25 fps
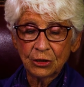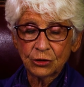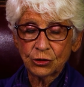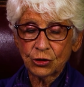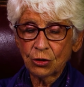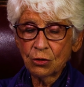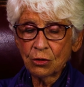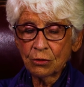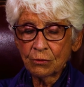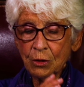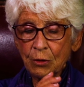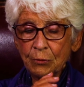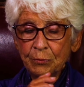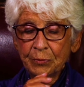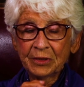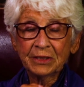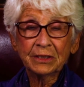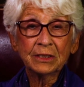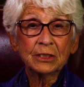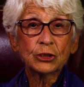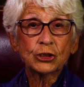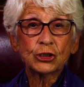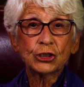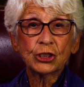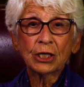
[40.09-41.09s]
tore
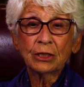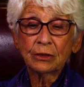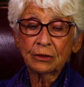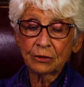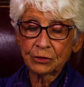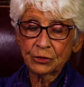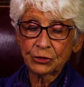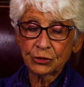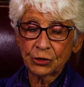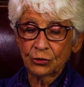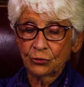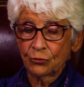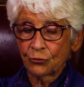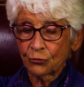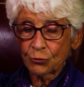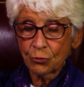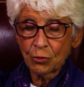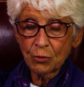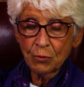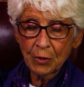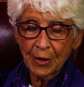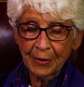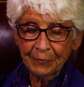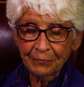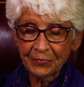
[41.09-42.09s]
open the shutters and
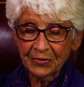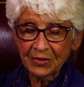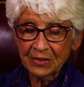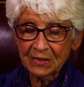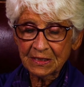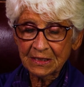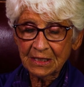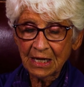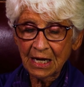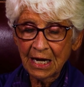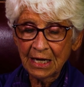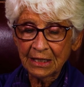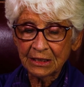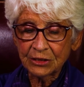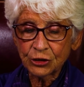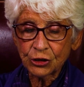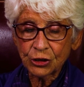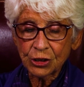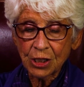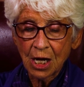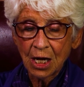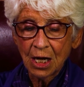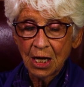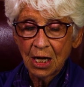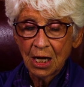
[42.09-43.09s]
threw up the sash.